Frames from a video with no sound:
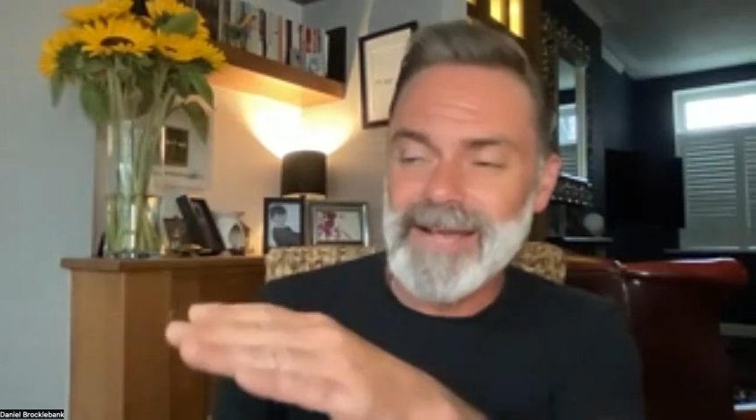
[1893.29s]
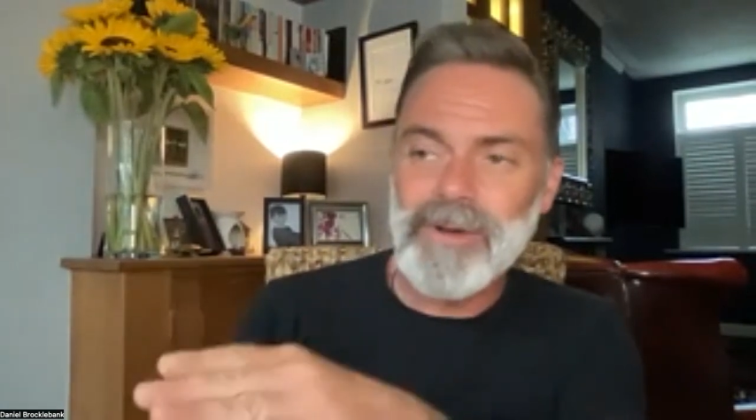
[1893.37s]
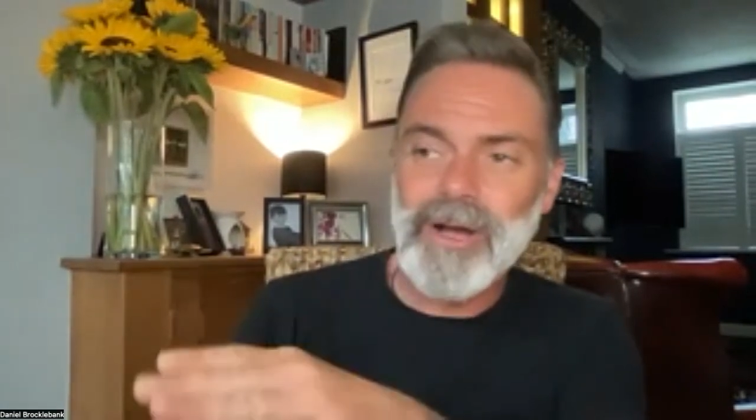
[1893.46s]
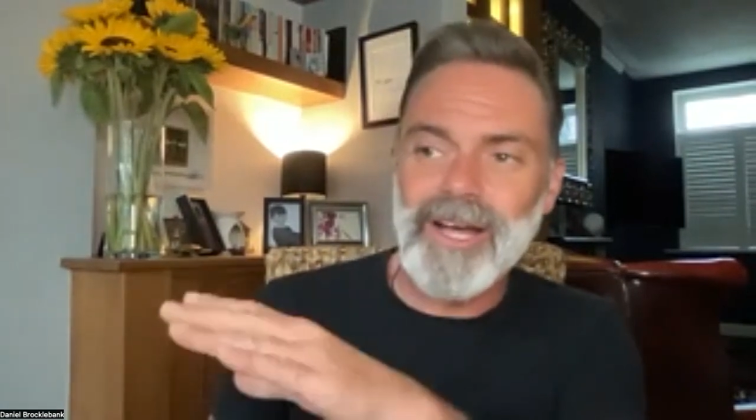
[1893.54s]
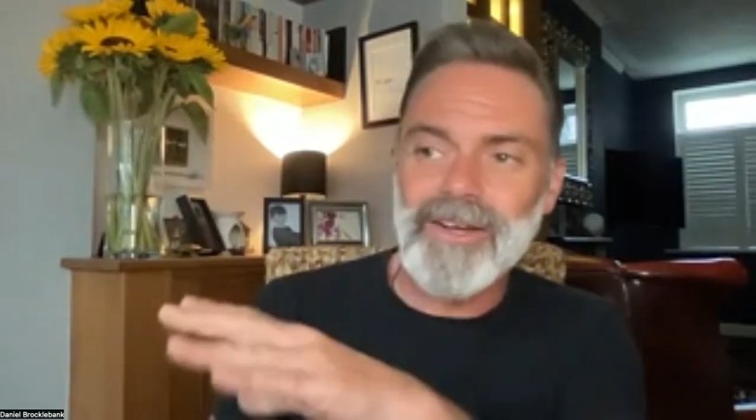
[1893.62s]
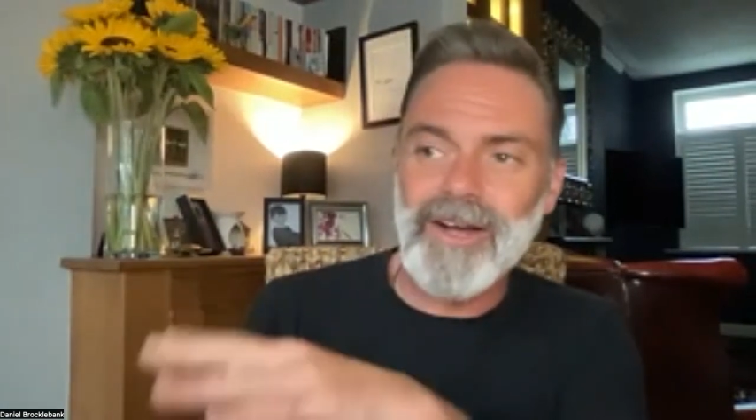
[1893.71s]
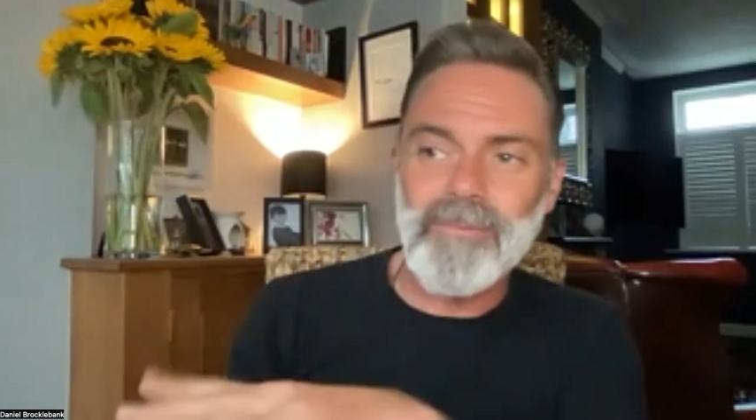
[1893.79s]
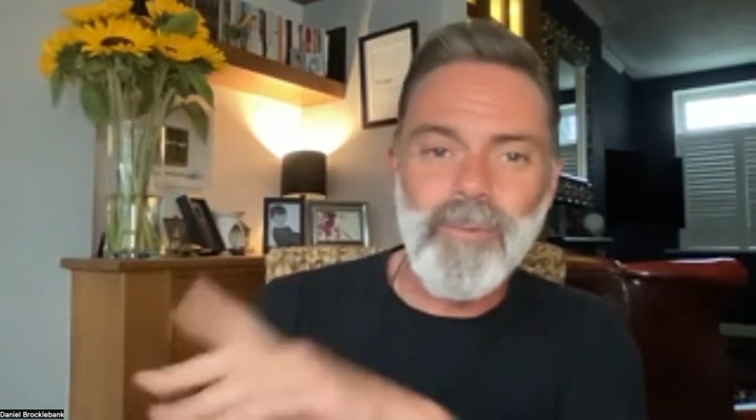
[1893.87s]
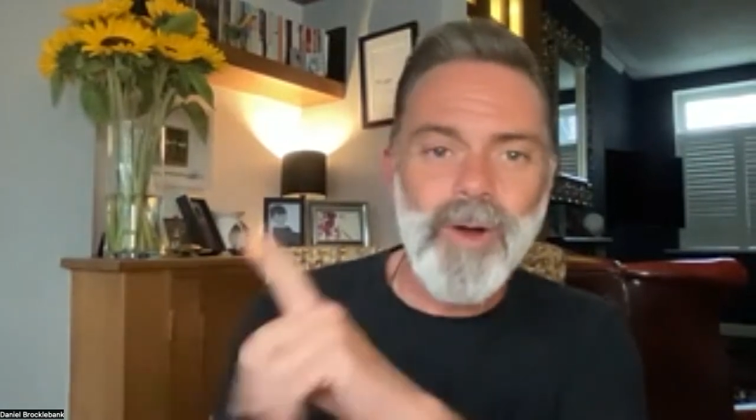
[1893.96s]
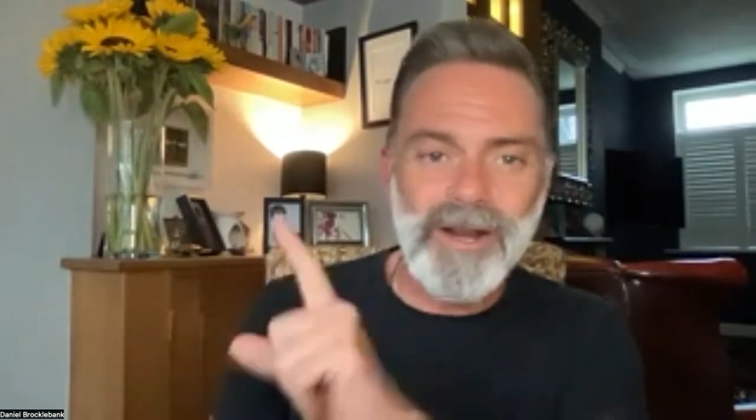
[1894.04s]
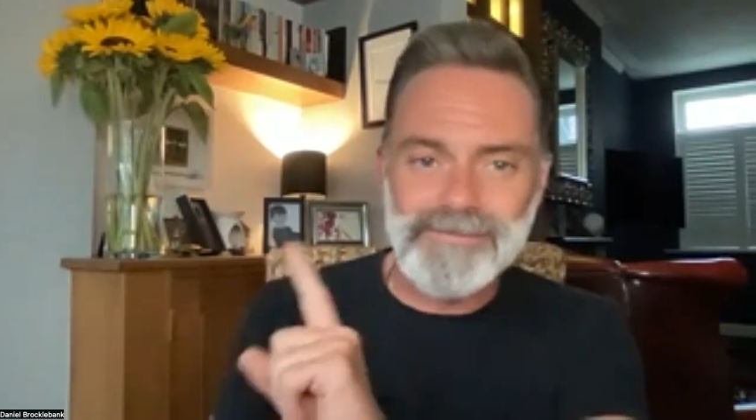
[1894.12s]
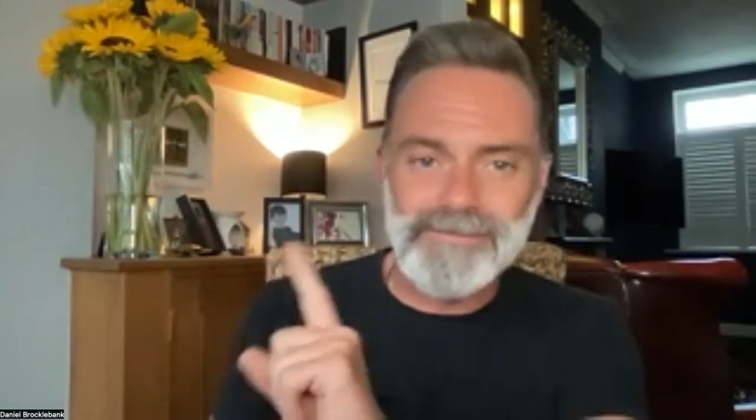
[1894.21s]
but a
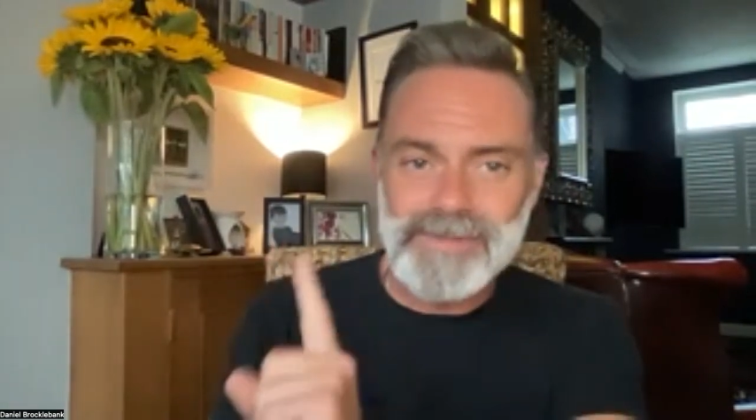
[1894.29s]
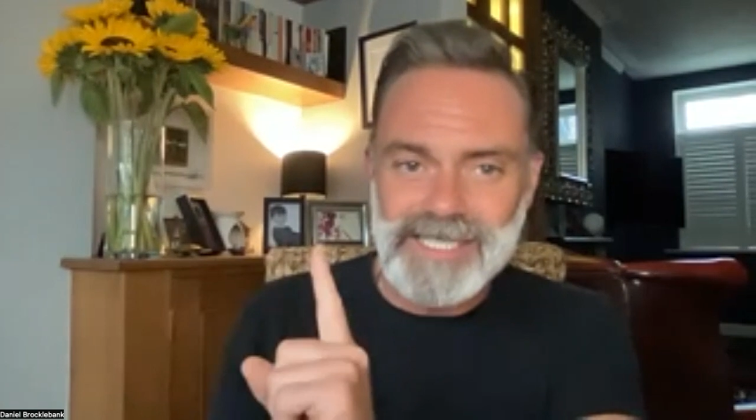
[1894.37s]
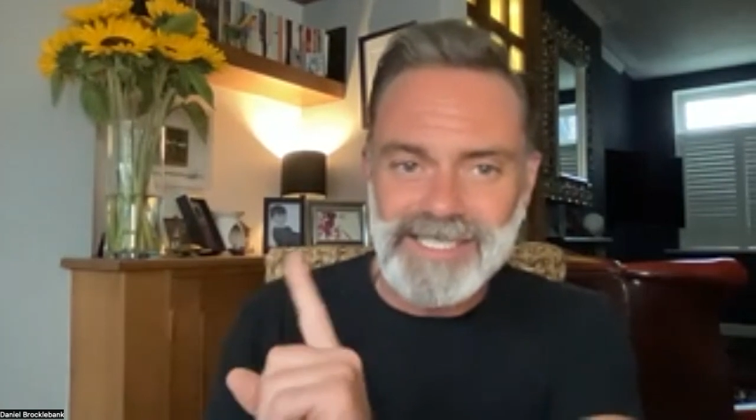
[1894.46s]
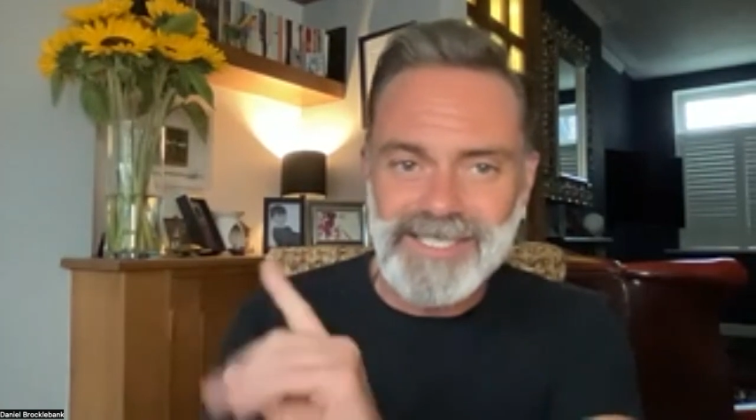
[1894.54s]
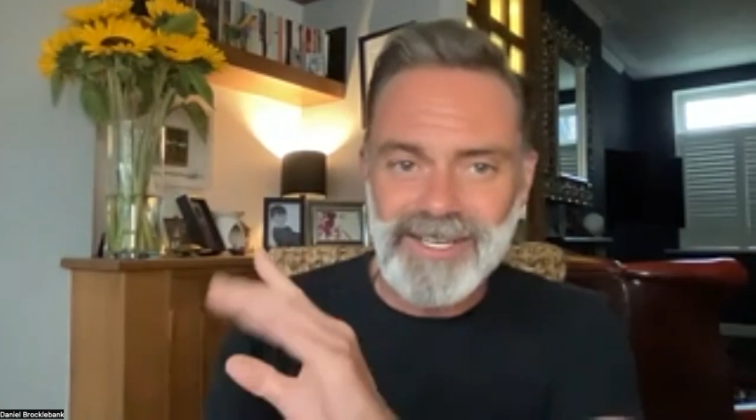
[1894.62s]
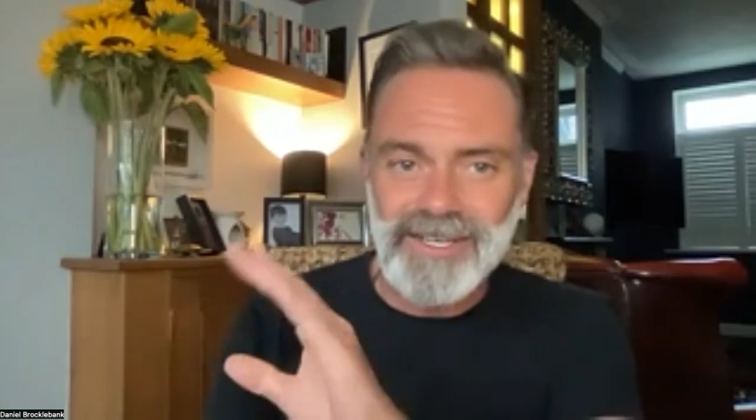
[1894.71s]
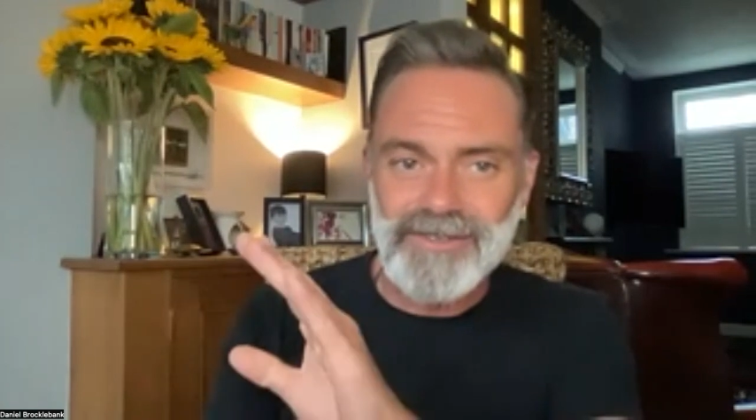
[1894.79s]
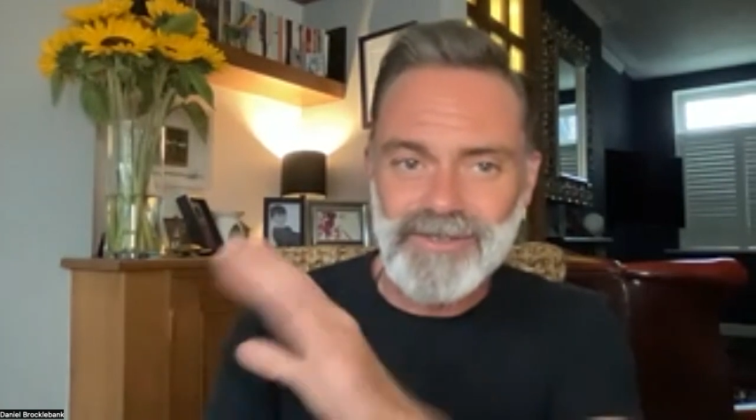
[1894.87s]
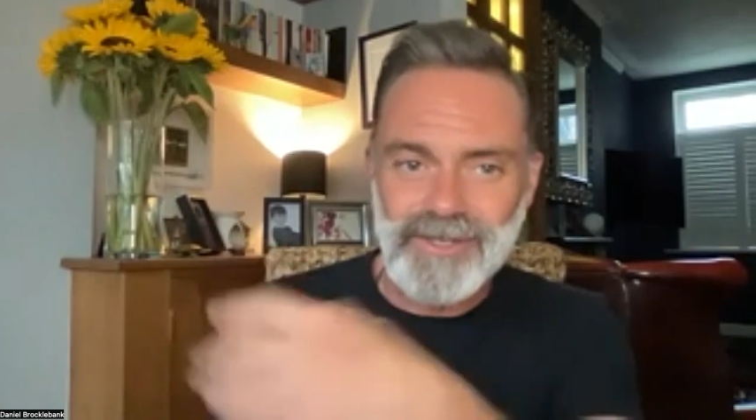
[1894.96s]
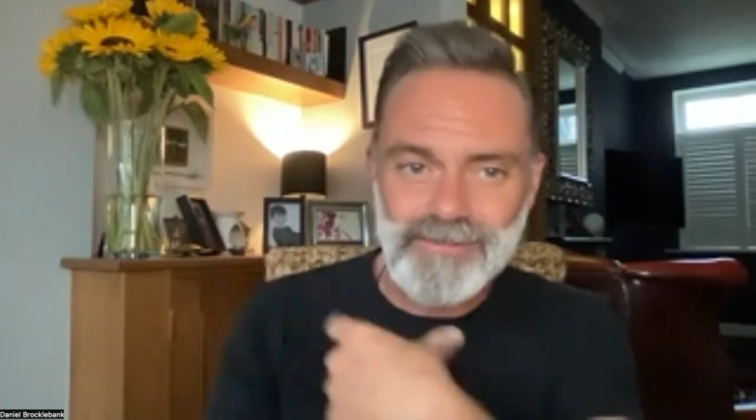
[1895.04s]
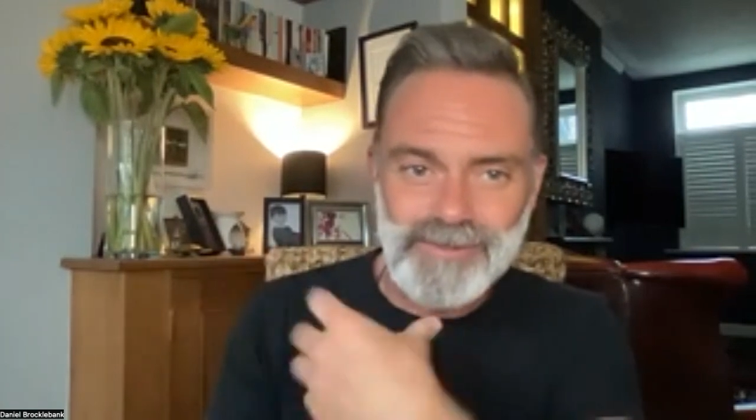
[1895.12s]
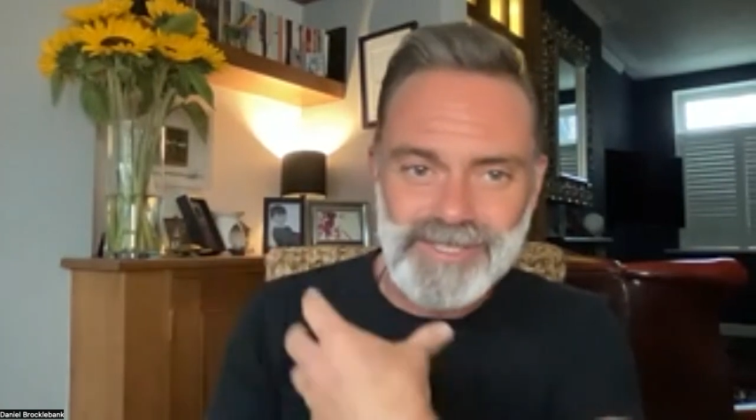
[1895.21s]
one particular
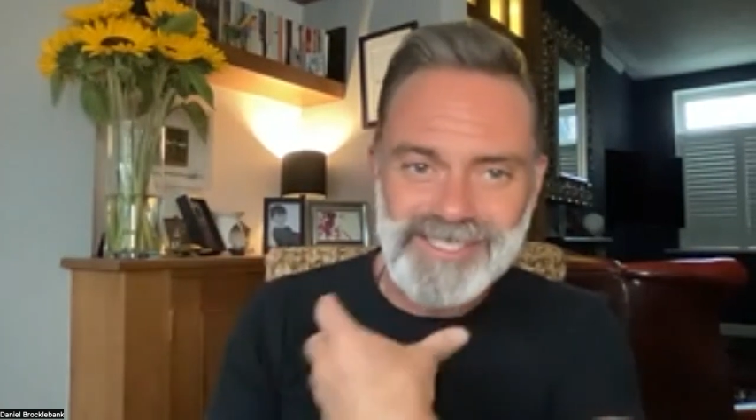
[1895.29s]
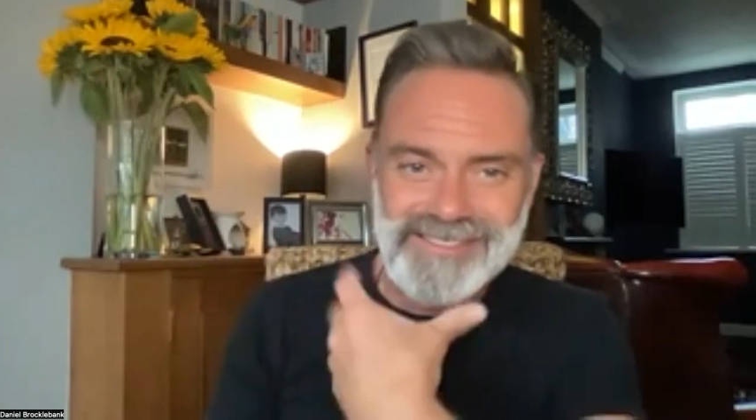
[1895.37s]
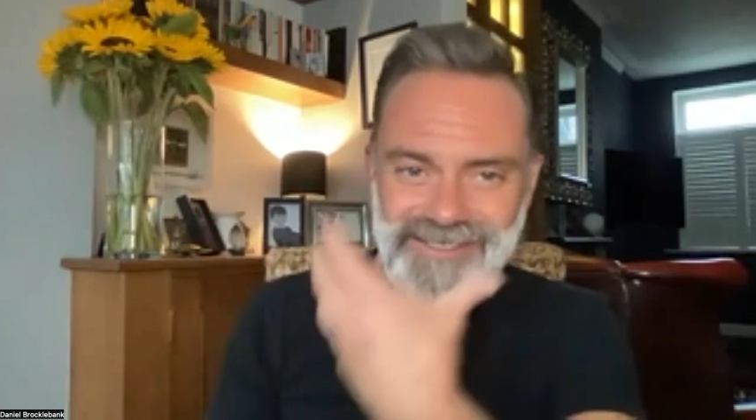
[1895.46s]
that was